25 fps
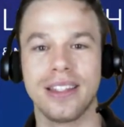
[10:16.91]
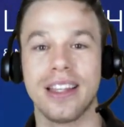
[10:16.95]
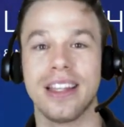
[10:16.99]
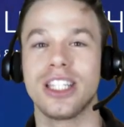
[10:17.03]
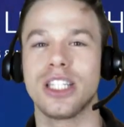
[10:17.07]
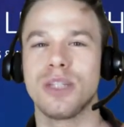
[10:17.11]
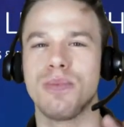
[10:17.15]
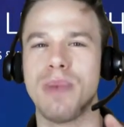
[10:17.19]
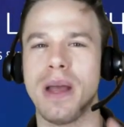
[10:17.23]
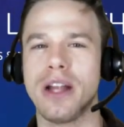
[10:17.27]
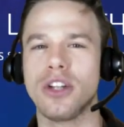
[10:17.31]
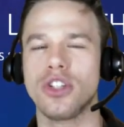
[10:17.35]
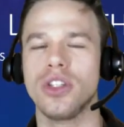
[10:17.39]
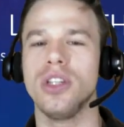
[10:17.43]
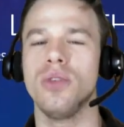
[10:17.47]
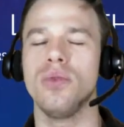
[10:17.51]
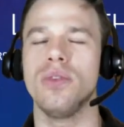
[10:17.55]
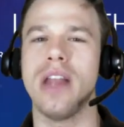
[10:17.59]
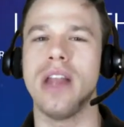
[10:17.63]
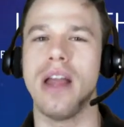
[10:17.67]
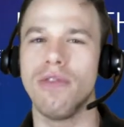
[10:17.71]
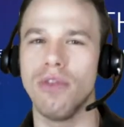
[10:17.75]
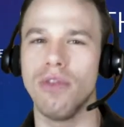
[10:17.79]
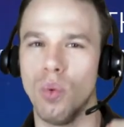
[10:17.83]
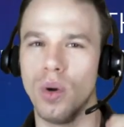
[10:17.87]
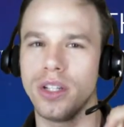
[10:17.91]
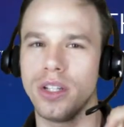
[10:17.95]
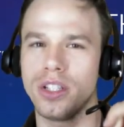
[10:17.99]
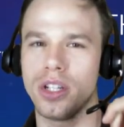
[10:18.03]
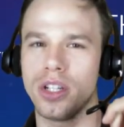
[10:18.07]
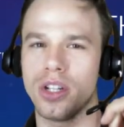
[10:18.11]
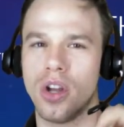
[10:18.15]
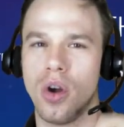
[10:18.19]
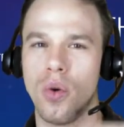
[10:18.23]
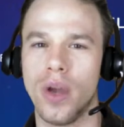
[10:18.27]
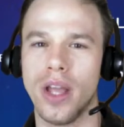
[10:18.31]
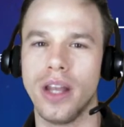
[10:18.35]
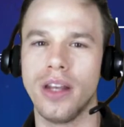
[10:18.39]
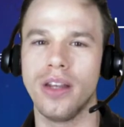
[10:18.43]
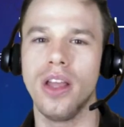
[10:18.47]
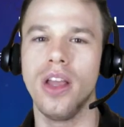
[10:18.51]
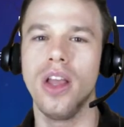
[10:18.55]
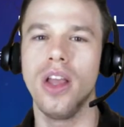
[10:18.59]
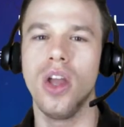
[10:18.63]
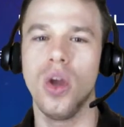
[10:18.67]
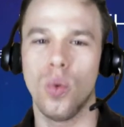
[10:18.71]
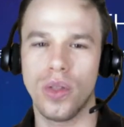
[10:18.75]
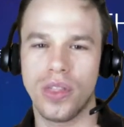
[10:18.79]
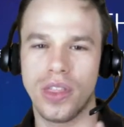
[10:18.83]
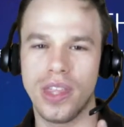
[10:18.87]
especially you'd never want to go in
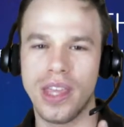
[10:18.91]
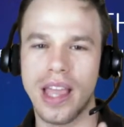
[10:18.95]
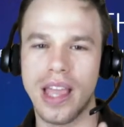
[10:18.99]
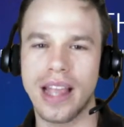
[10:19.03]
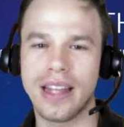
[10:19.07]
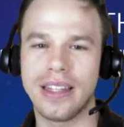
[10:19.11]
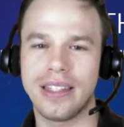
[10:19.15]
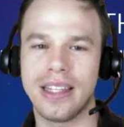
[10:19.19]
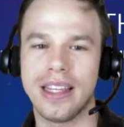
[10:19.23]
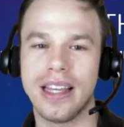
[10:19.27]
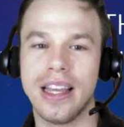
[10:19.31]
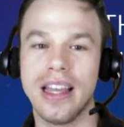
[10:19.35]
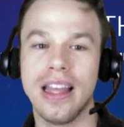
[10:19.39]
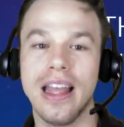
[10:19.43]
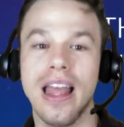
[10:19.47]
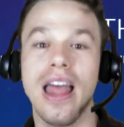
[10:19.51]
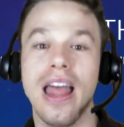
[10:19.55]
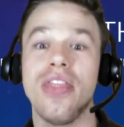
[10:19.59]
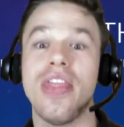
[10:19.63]
with the idea